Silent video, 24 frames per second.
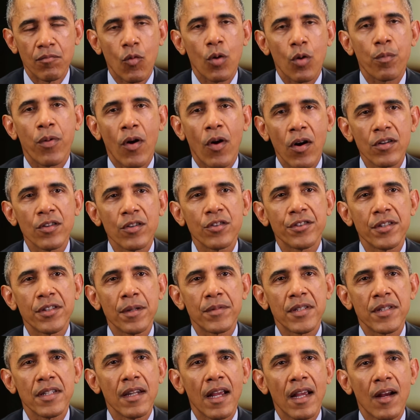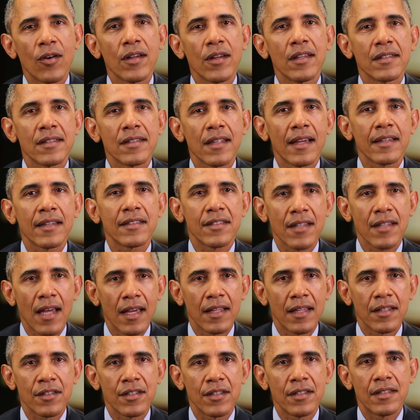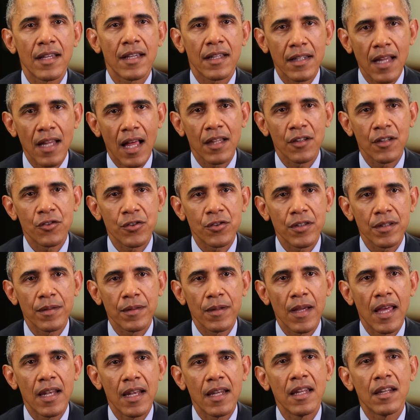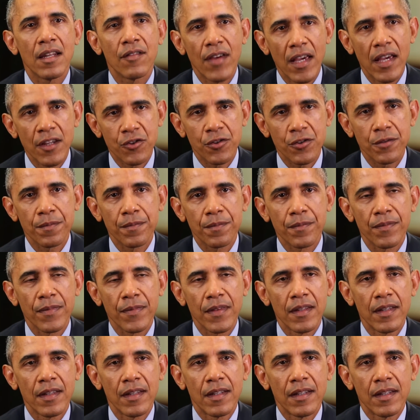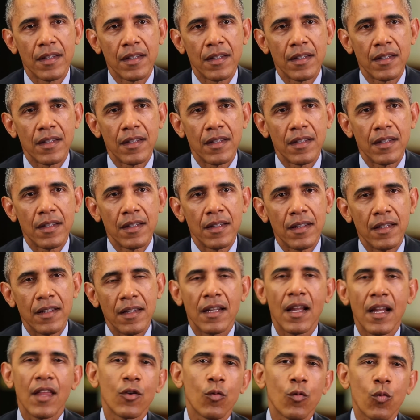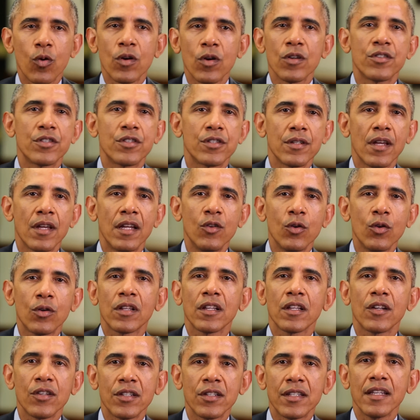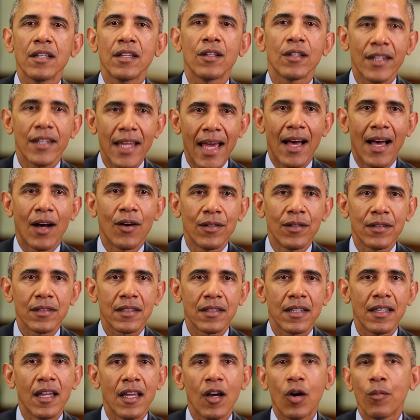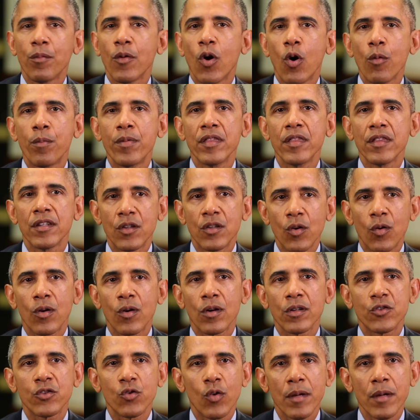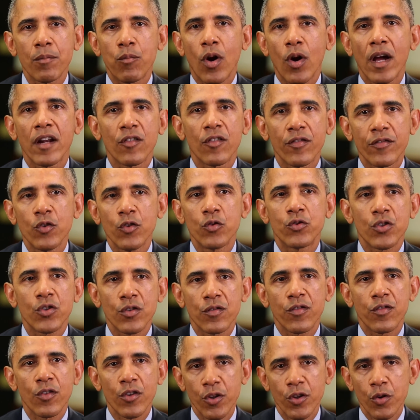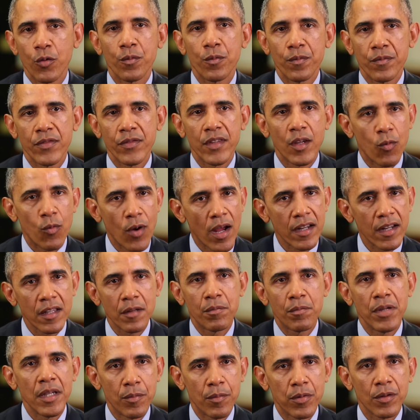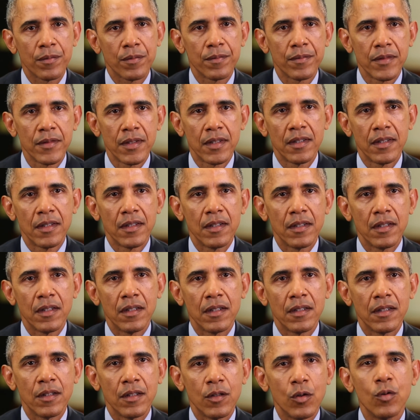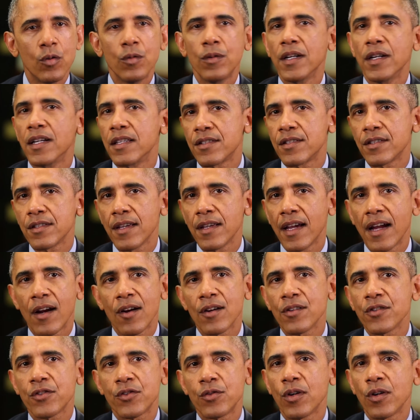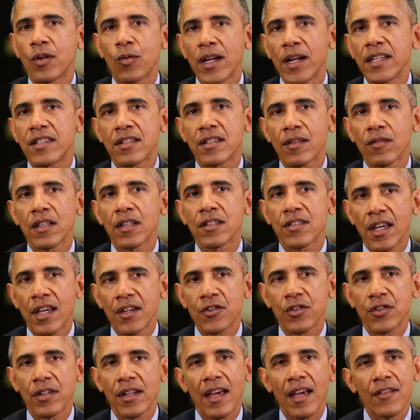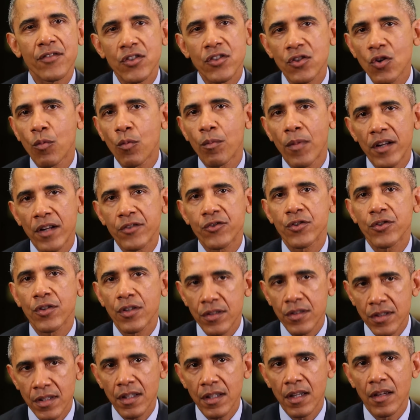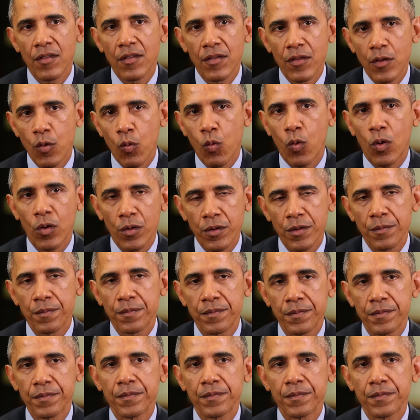more partnerships in areas like science and technology and innovation, in other words, a nuclear deal now can help open the door to a brighter future for you, the Iranian people, who, as heirs to a great civilization, have so much to give the world.